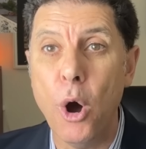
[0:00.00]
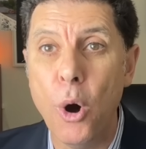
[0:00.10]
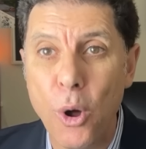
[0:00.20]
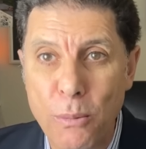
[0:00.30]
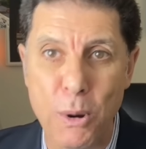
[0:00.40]

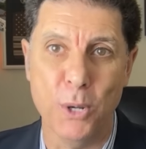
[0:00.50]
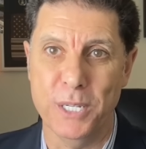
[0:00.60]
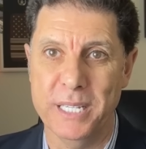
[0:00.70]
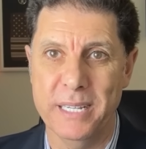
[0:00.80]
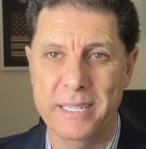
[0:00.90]

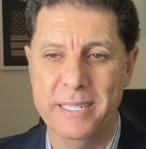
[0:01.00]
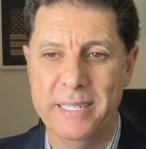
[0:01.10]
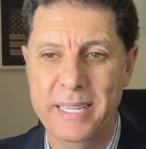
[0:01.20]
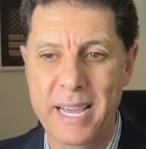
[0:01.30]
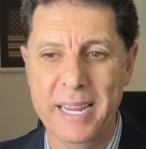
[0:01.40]
almost,
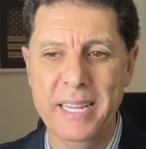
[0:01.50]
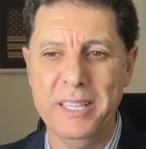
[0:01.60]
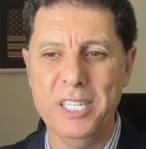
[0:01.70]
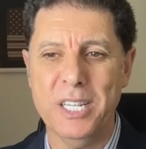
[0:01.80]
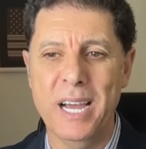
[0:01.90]
yeah, get
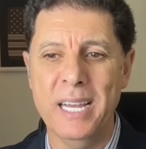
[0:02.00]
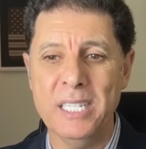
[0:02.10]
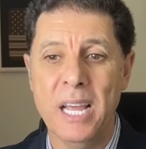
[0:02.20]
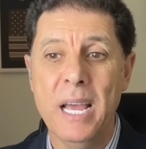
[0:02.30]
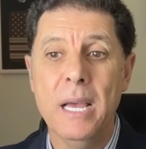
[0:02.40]
this, guys,